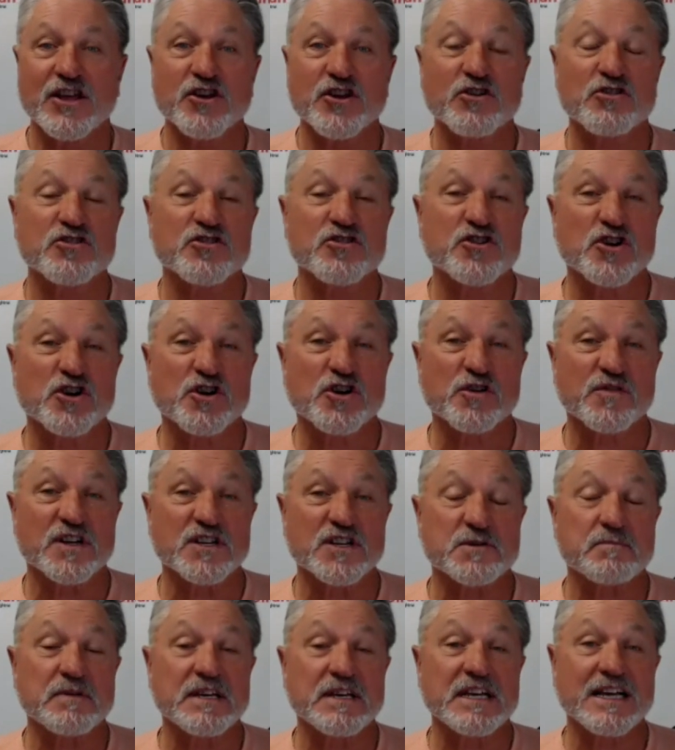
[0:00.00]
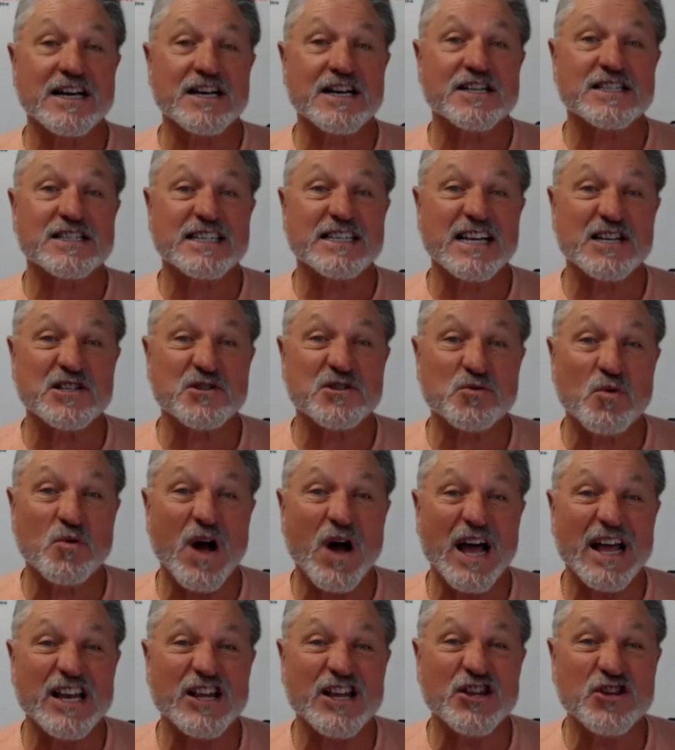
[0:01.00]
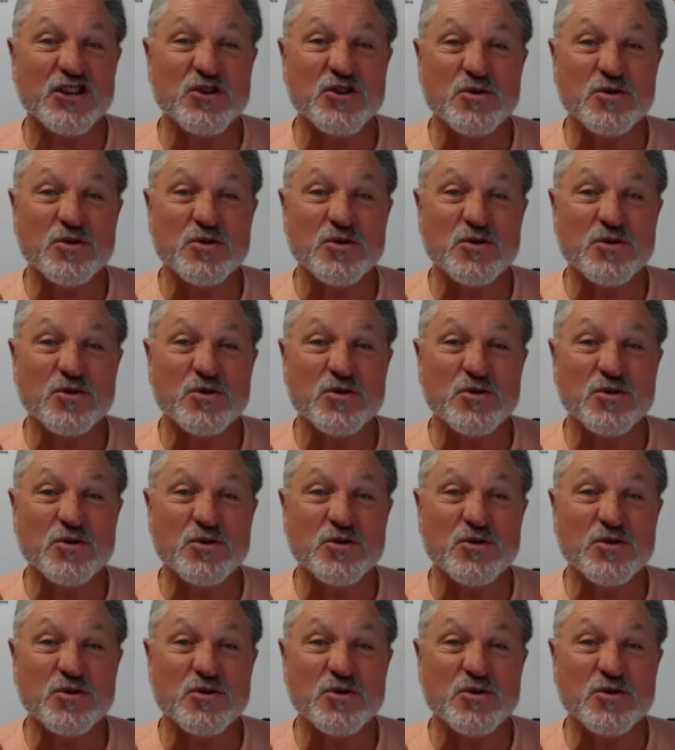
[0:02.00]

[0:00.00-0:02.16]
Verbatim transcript: You're nervous because guess what?